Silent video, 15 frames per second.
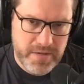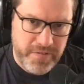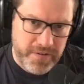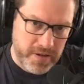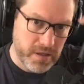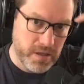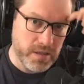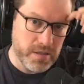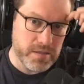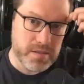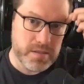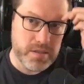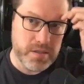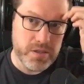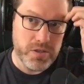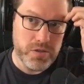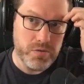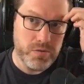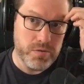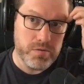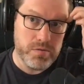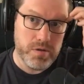difficult
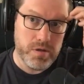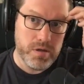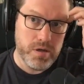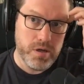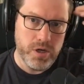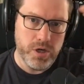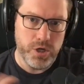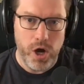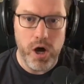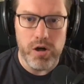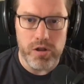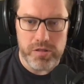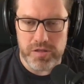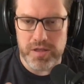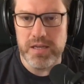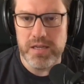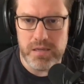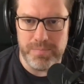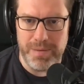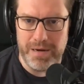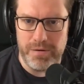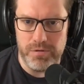to not
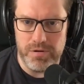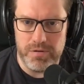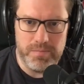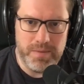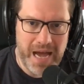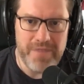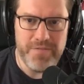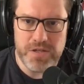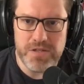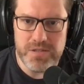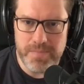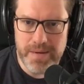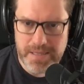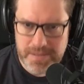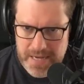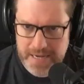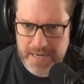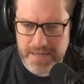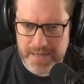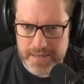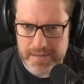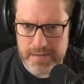think about having to
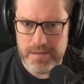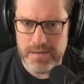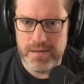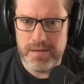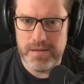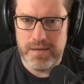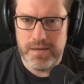maintain it